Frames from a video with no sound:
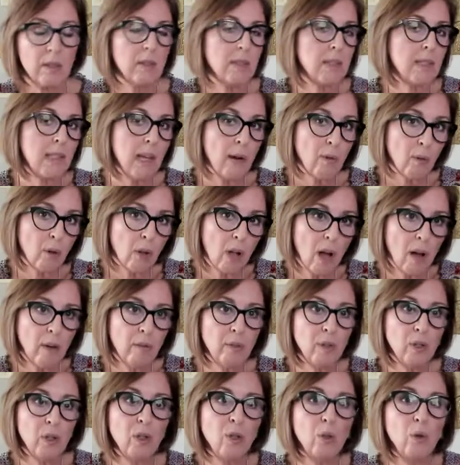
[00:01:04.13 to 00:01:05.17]
several
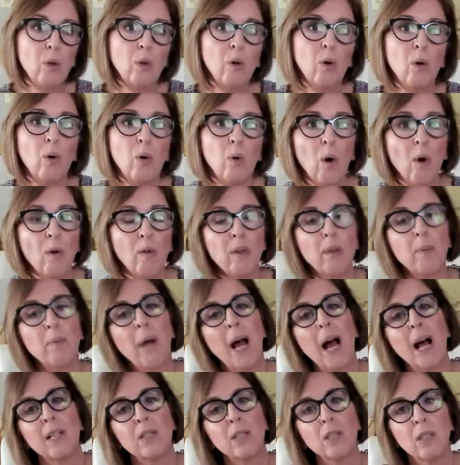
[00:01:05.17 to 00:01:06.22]
of you who over the
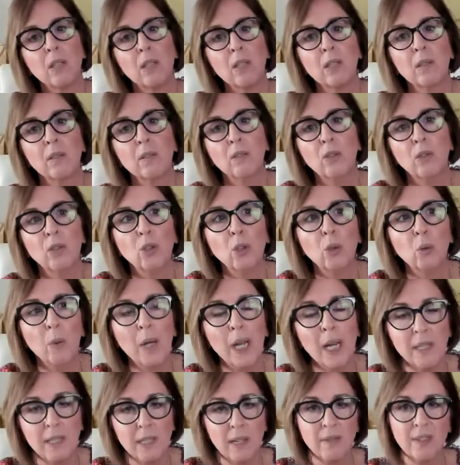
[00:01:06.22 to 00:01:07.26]
past 2
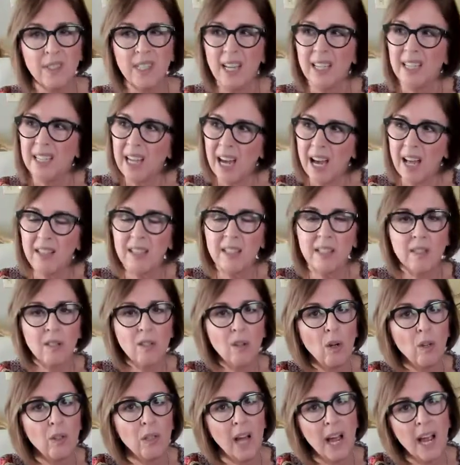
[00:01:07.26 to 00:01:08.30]
weeks have said, yeah, this is
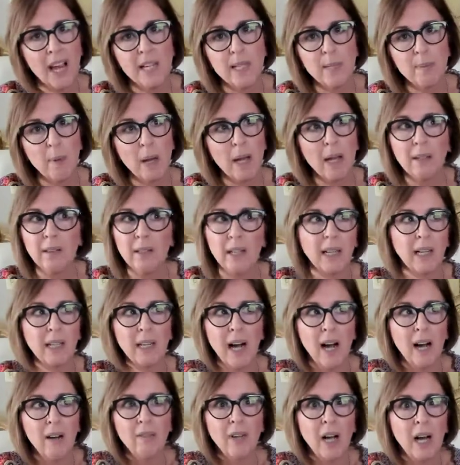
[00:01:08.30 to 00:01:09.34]
all nice, but like
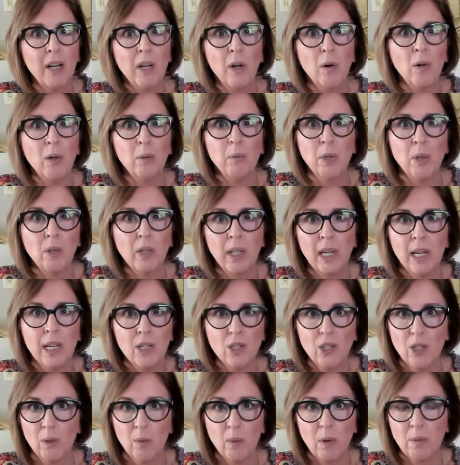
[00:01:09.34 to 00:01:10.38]
I've got no
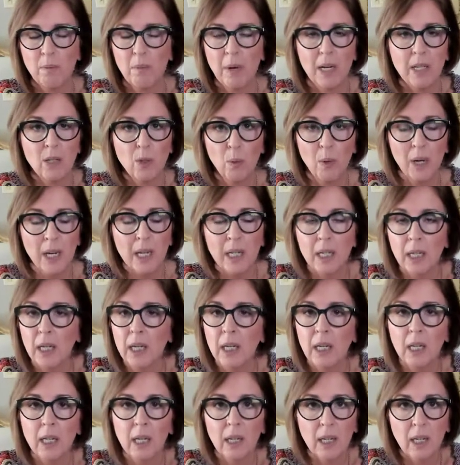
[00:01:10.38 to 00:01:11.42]
communication with my twin,
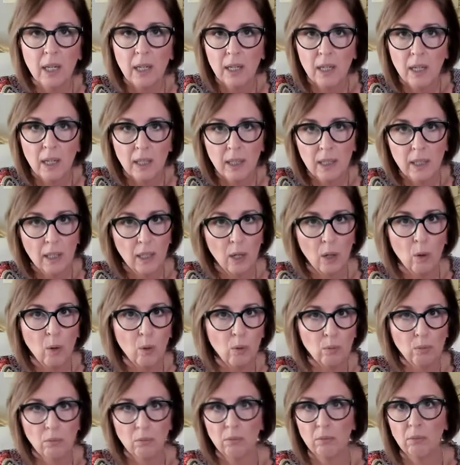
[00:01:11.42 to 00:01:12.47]
you know,